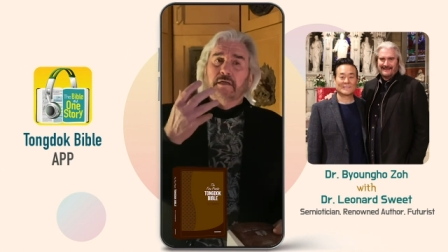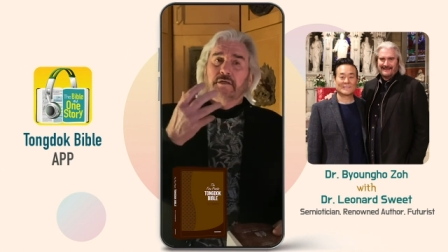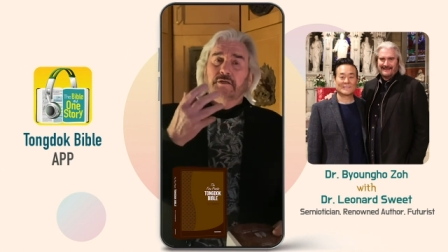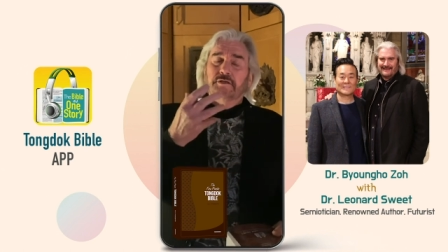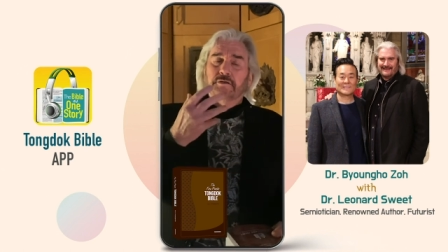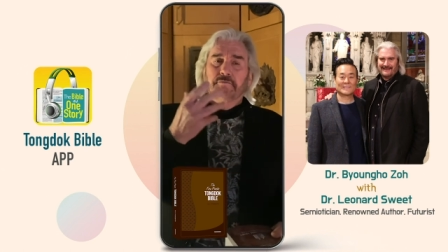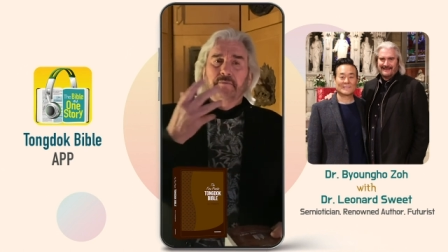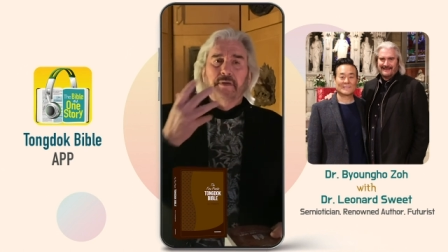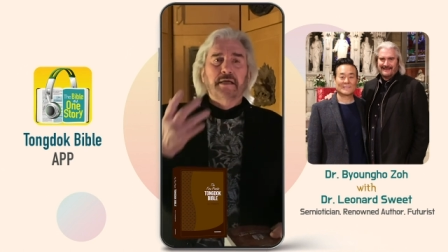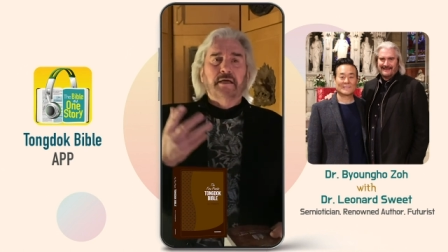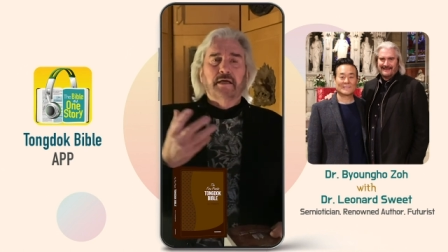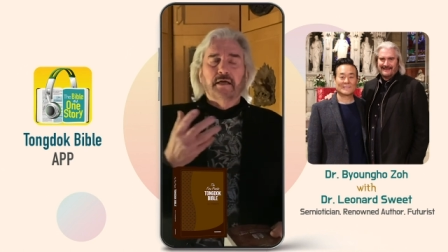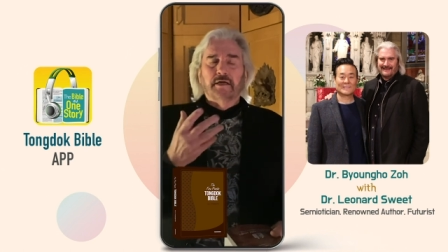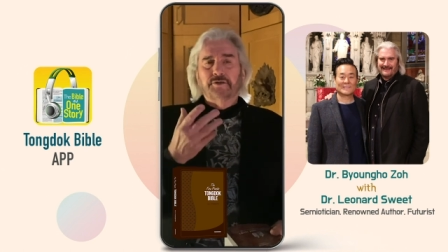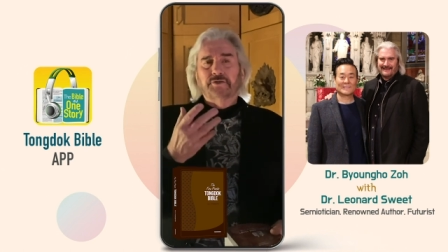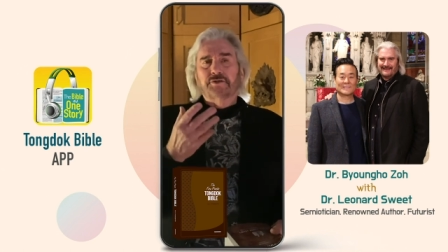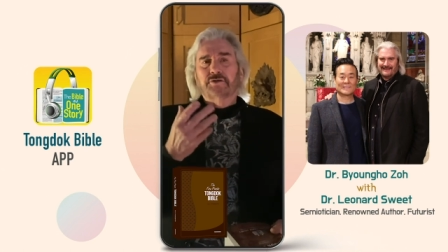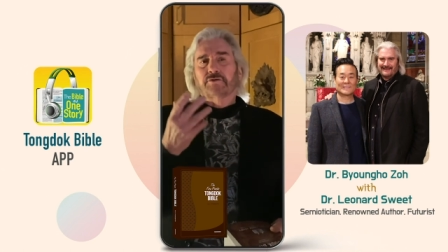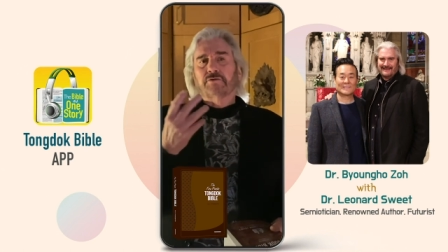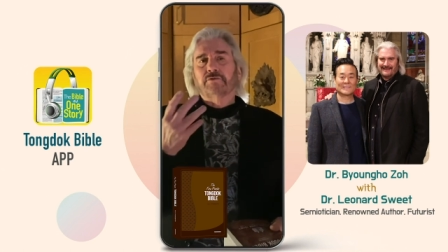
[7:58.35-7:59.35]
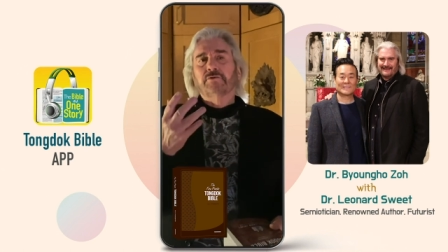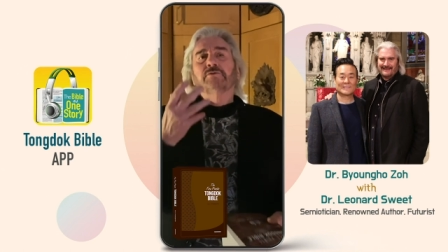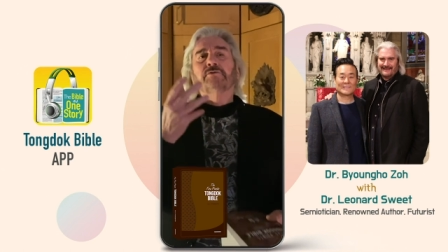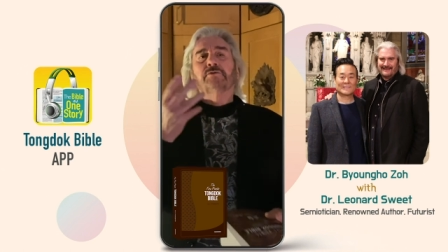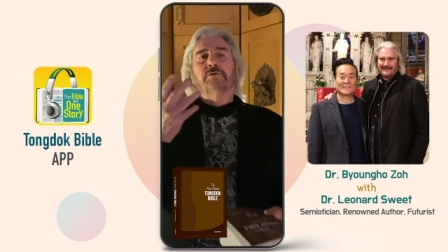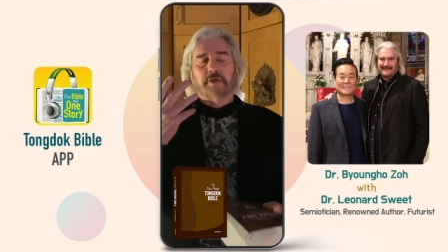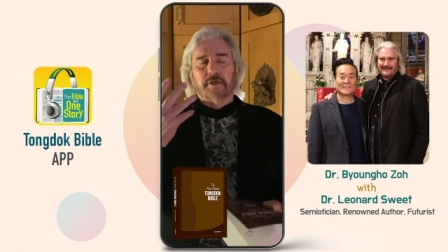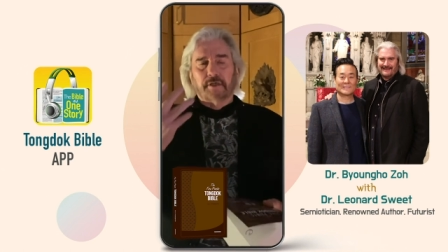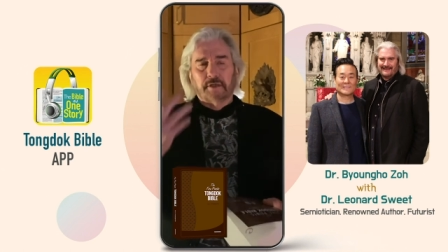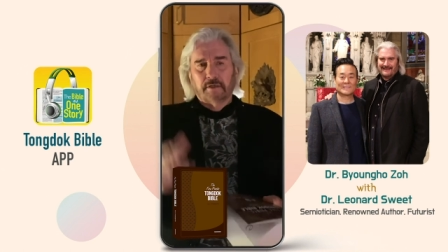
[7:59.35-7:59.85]
to make us
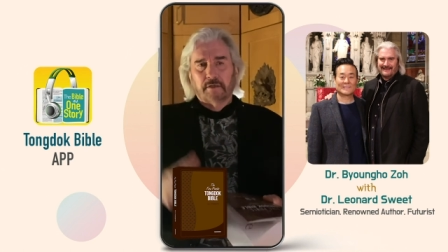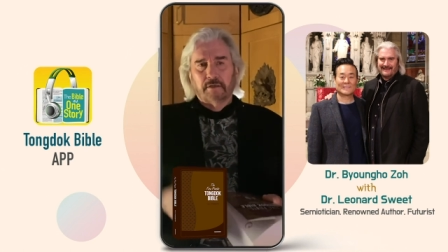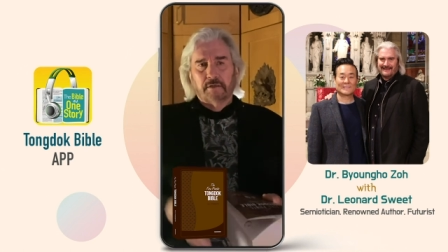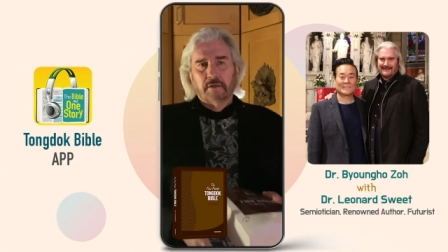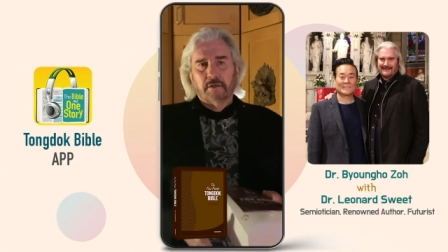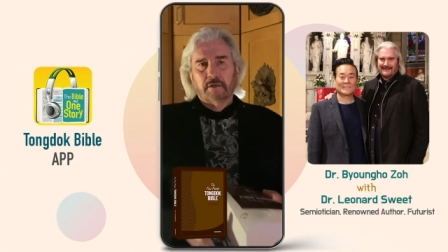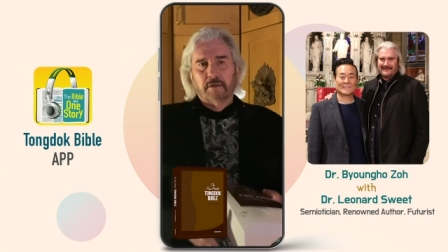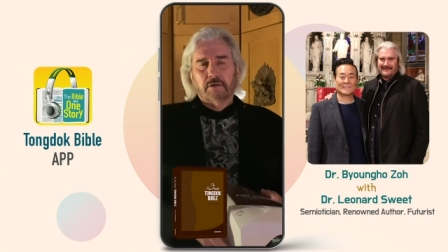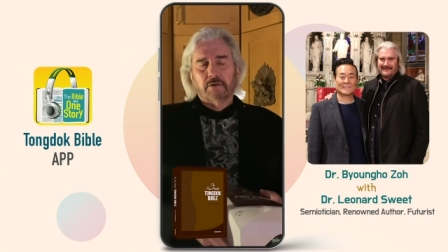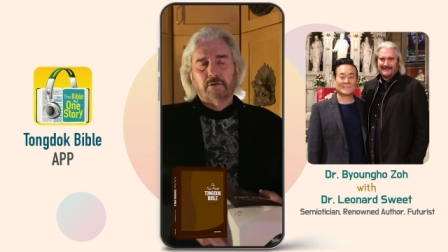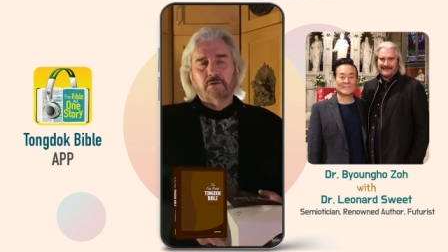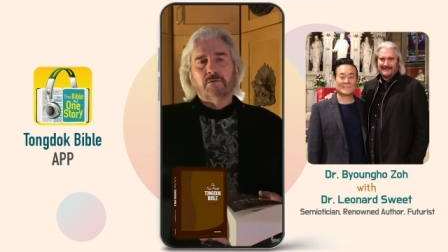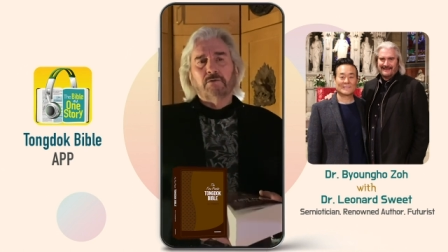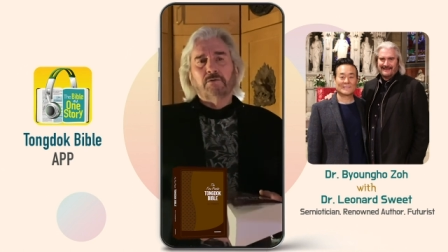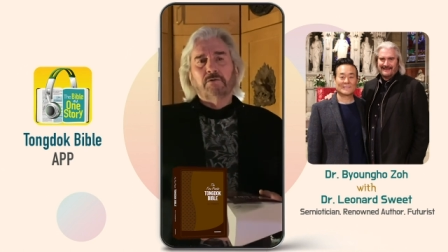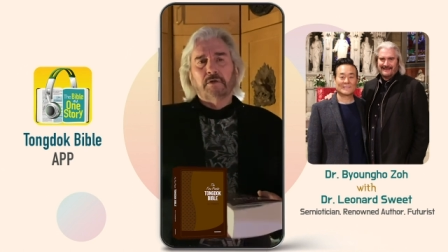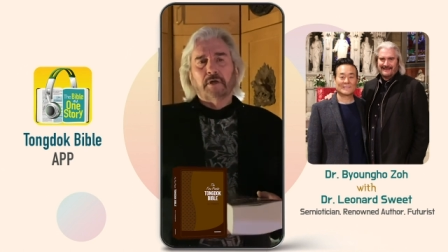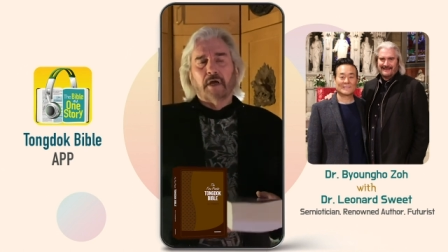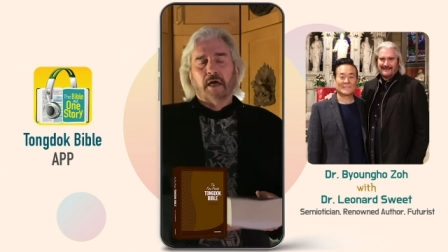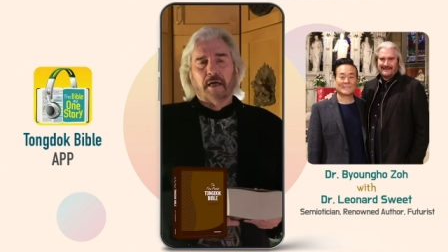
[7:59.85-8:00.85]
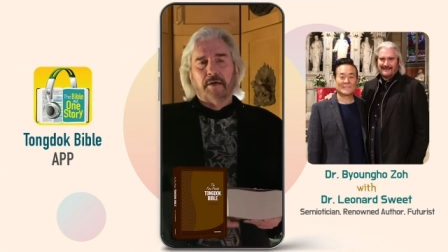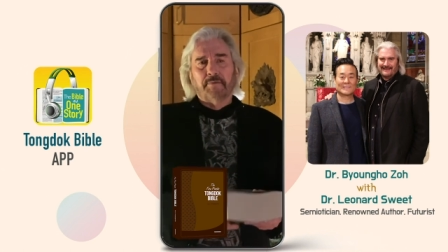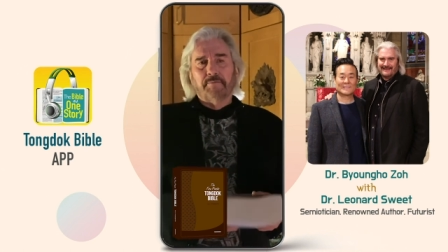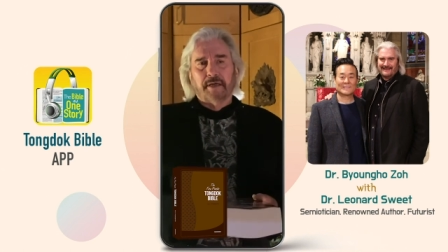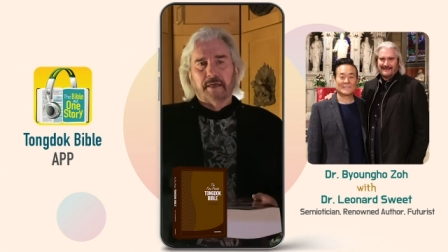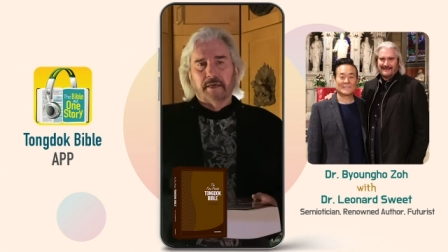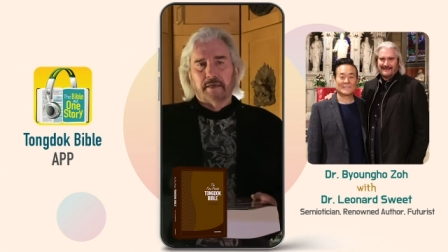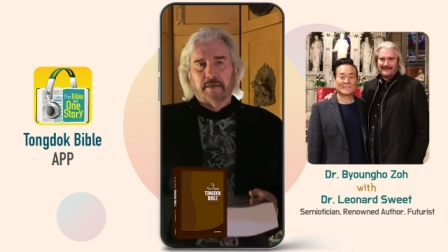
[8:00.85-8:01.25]
truly who God made